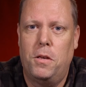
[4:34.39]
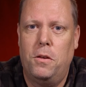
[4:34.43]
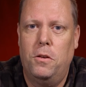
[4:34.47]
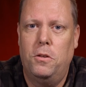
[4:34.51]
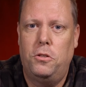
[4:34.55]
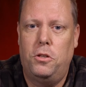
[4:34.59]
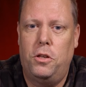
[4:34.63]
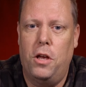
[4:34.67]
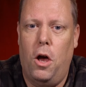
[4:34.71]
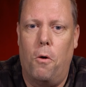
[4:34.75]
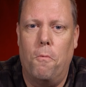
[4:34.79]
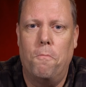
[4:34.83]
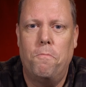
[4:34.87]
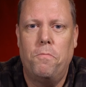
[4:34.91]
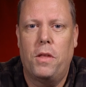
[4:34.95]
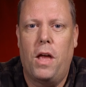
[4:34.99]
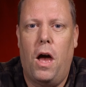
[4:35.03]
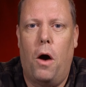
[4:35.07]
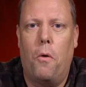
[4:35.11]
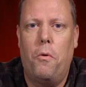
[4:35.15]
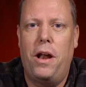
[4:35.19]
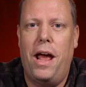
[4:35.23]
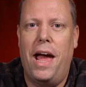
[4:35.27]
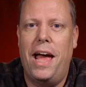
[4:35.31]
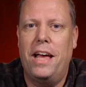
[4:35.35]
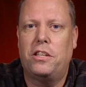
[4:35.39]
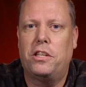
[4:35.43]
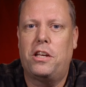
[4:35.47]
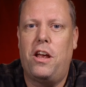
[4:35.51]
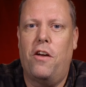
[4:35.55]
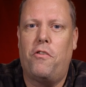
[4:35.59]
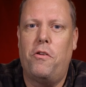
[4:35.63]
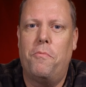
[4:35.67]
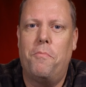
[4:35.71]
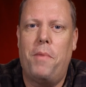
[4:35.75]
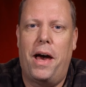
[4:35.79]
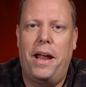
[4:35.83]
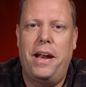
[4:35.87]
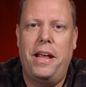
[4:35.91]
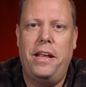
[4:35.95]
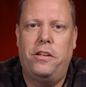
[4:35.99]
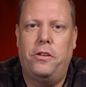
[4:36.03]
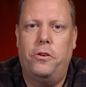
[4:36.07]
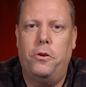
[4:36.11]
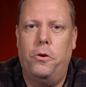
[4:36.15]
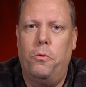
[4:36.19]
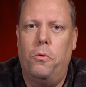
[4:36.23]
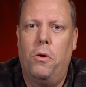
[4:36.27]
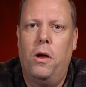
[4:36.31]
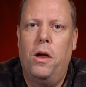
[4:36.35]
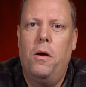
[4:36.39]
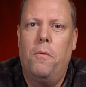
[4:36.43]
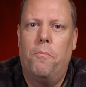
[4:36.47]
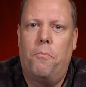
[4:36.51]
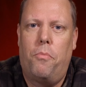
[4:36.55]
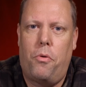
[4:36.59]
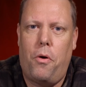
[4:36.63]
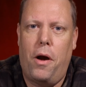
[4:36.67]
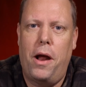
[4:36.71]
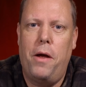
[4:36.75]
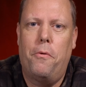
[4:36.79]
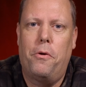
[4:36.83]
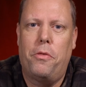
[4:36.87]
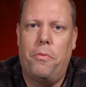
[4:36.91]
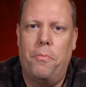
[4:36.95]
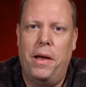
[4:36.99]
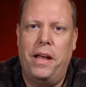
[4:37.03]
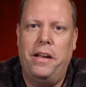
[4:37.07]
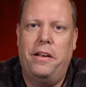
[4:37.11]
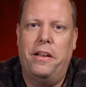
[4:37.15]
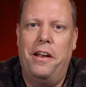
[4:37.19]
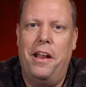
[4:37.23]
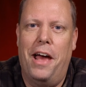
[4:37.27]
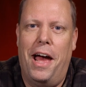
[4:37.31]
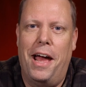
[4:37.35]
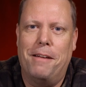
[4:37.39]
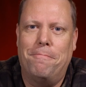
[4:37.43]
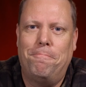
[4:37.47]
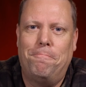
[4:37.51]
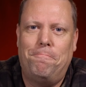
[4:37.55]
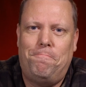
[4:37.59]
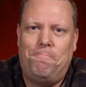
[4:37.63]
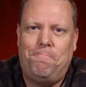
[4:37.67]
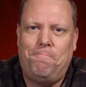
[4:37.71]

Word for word: So I want to ask everybody to pray with me today.